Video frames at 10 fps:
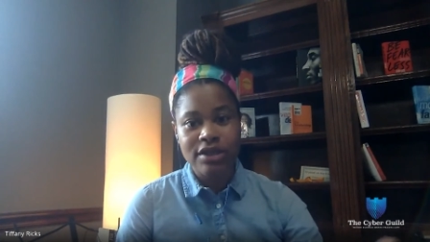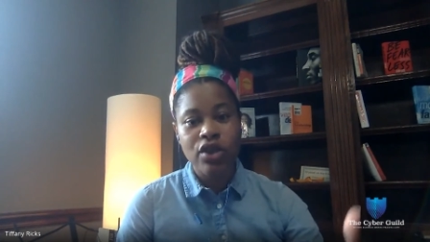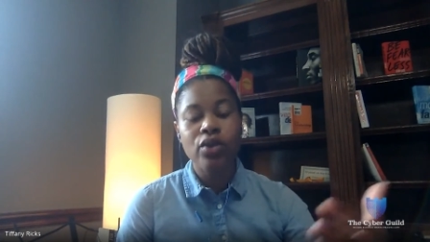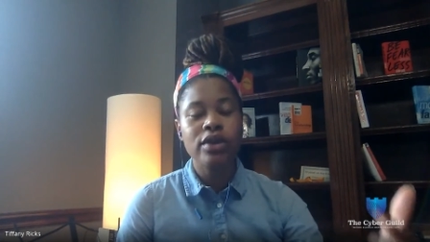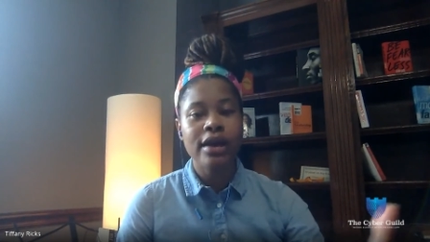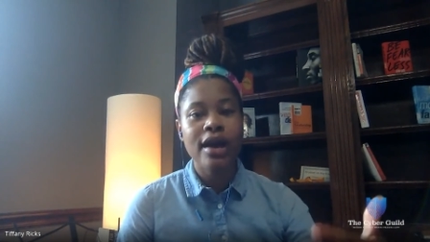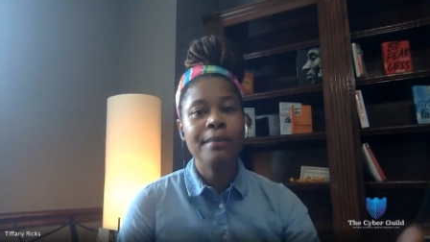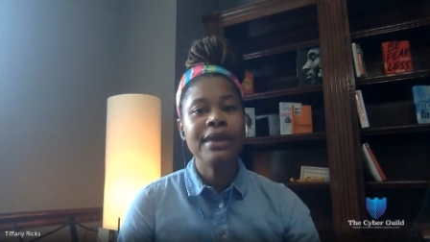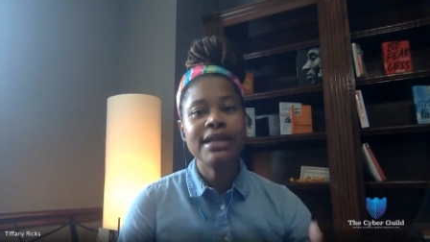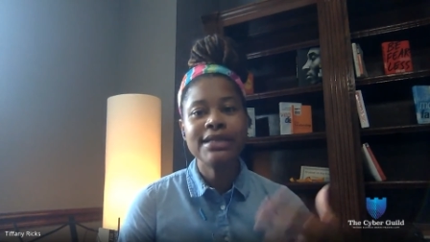So the
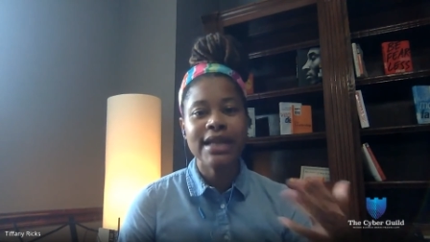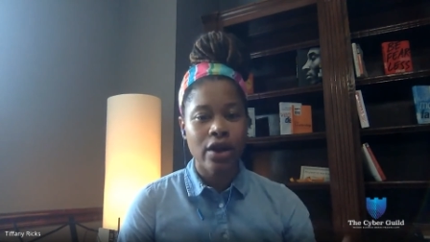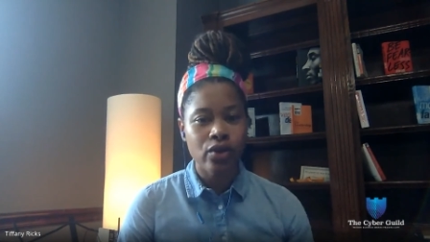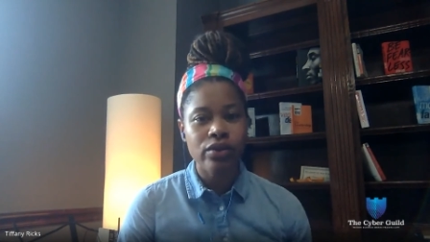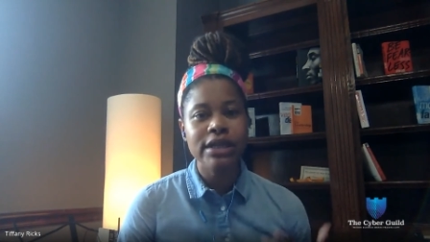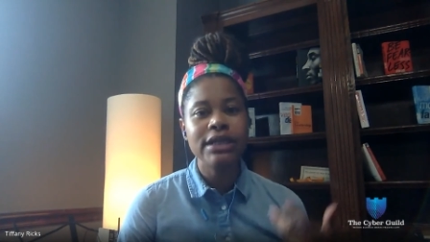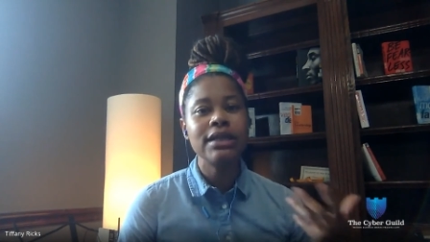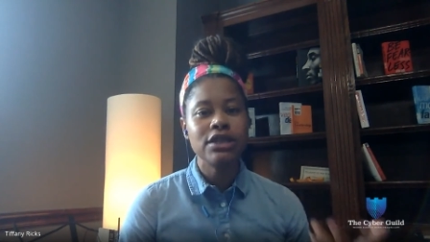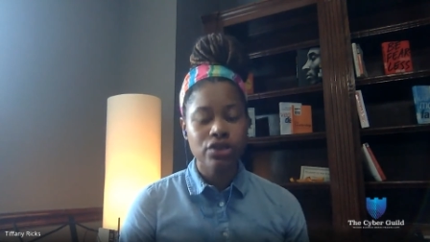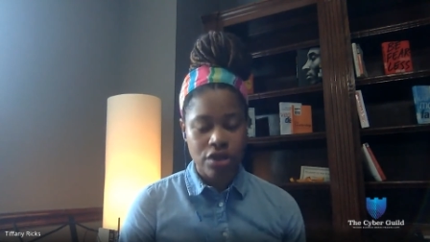companies that are
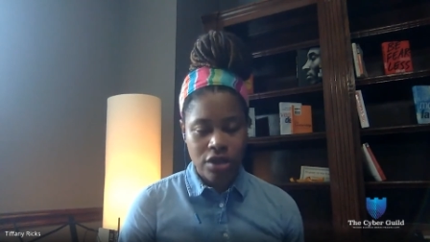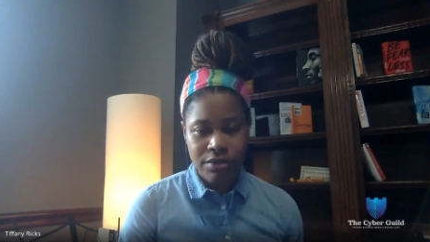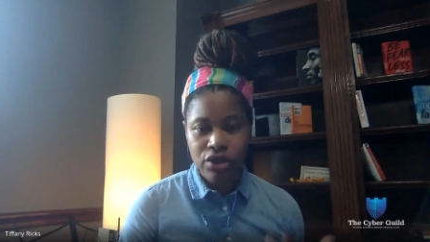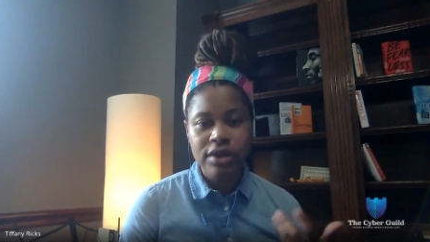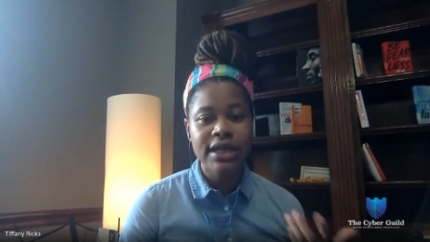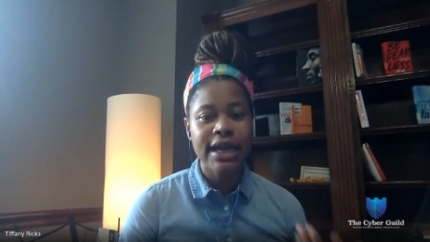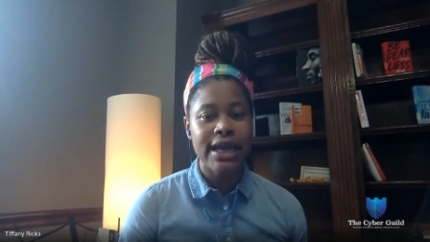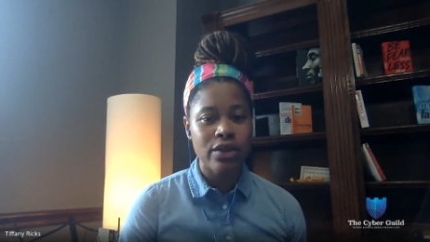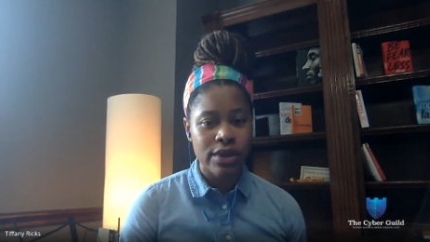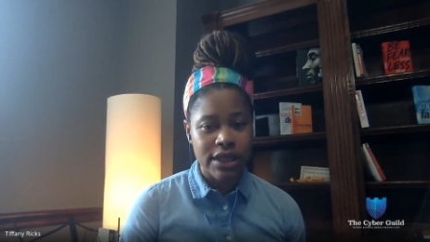really
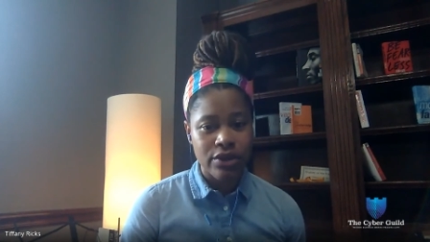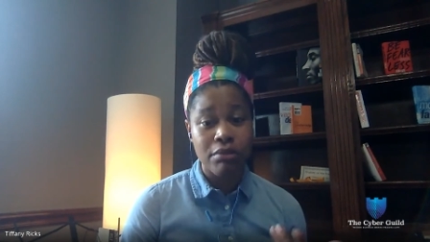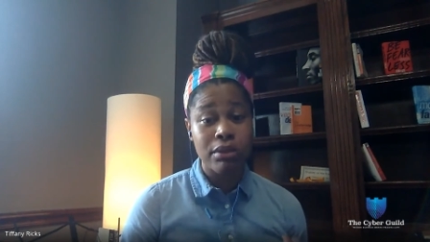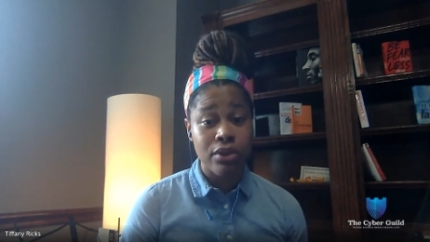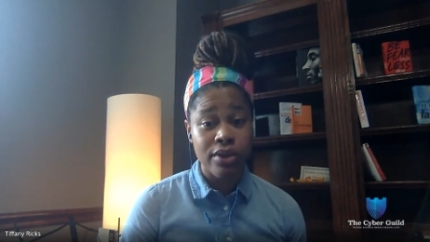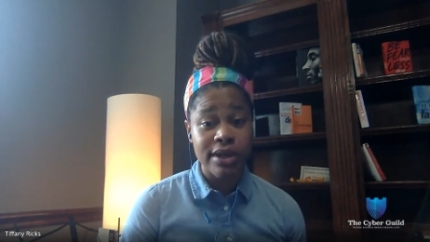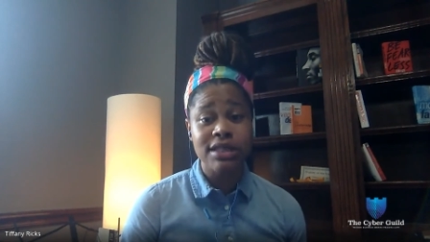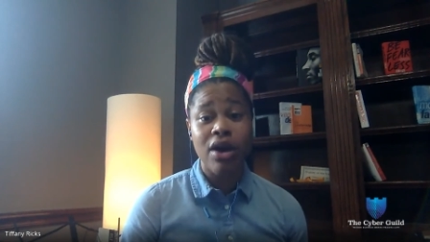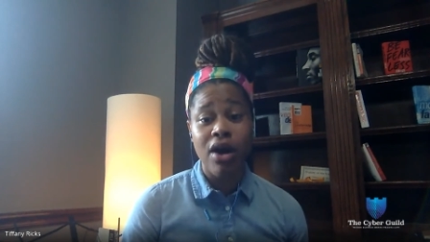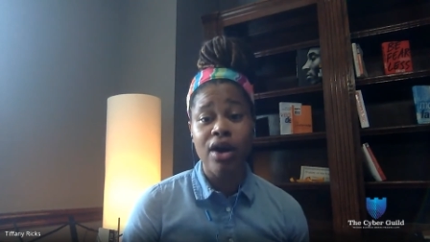communicating with their employees
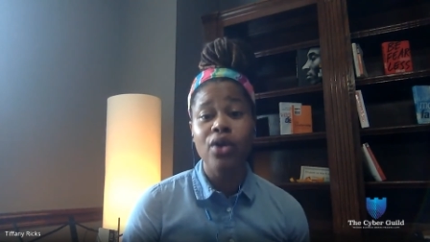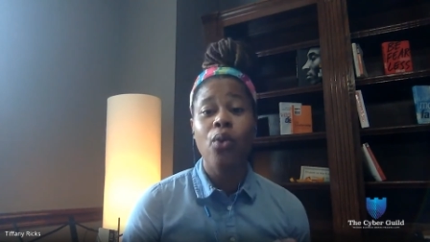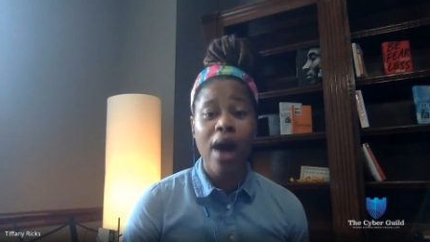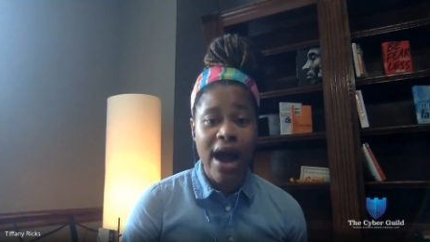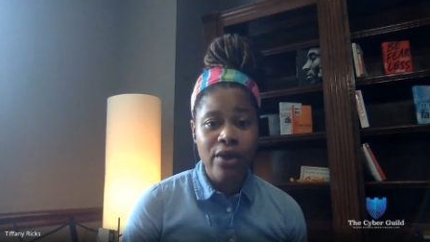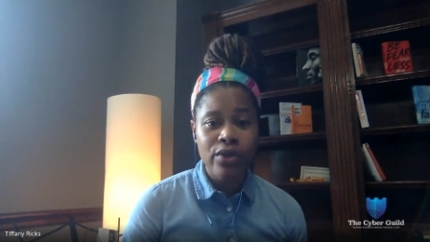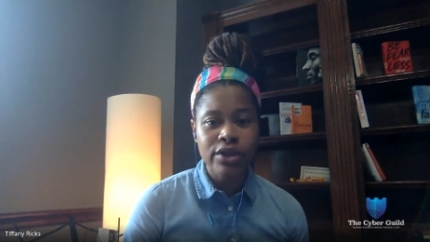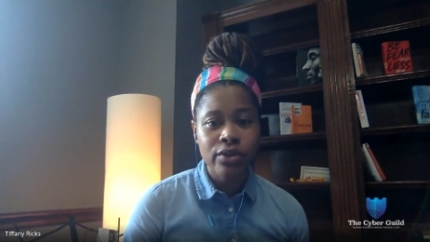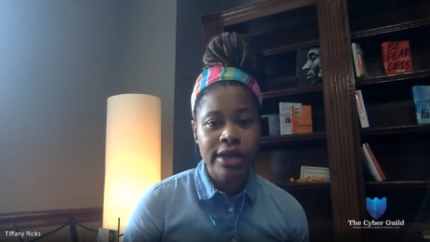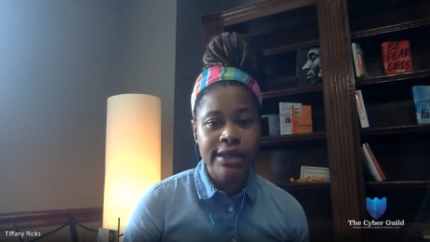on why we're
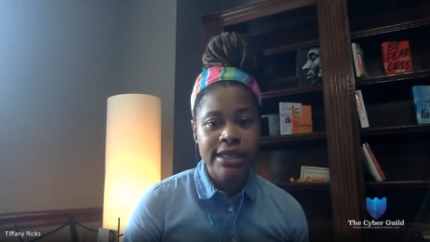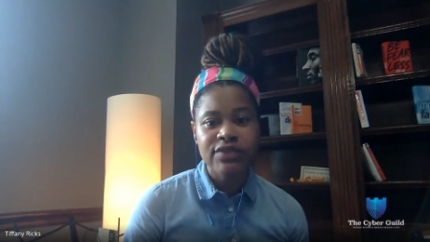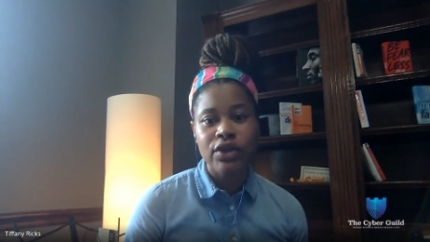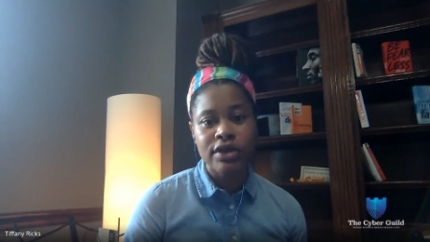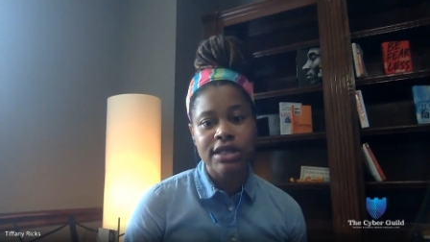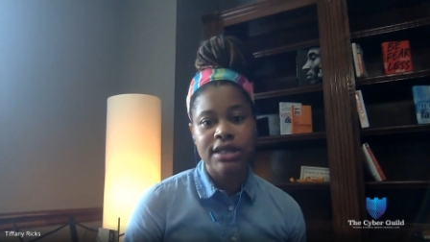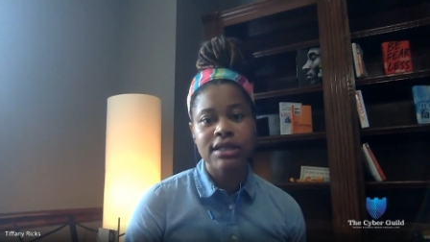doing this versus